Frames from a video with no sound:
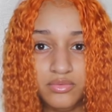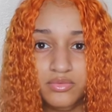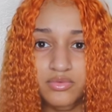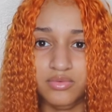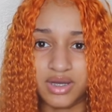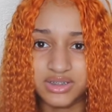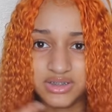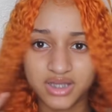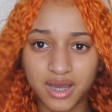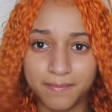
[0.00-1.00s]
Ooh, I
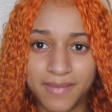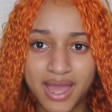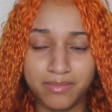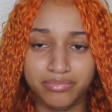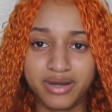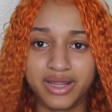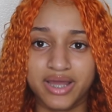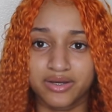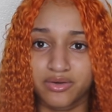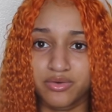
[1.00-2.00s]
just got mad bright
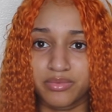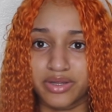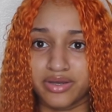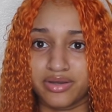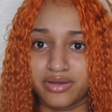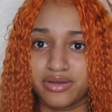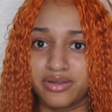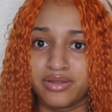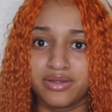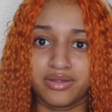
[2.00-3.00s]
out of nowhere.
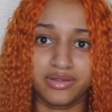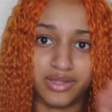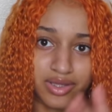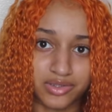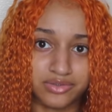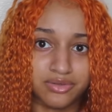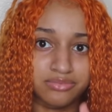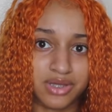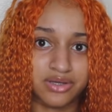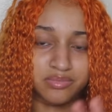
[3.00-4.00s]
Yeah,
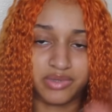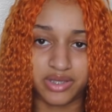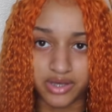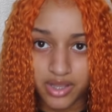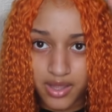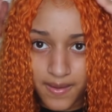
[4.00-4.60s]
toned down a bit.